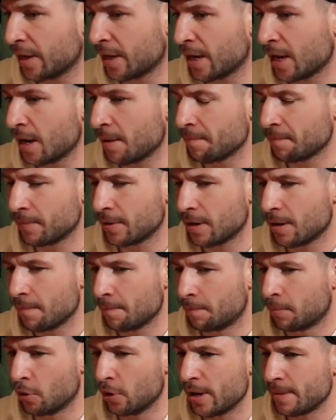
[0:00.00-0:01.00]
Um,
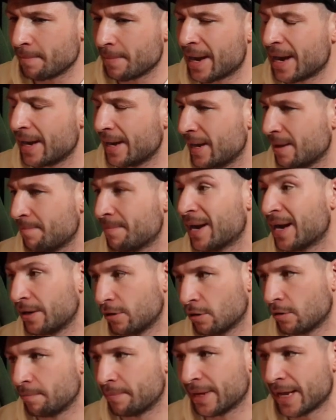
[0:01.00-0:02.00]
But it might, it
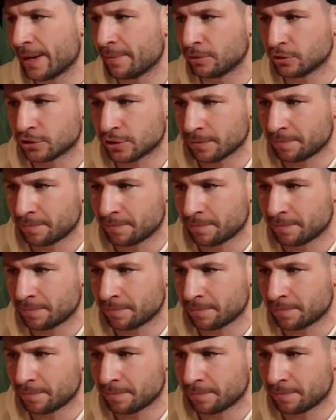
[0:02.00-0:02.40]
might not be able.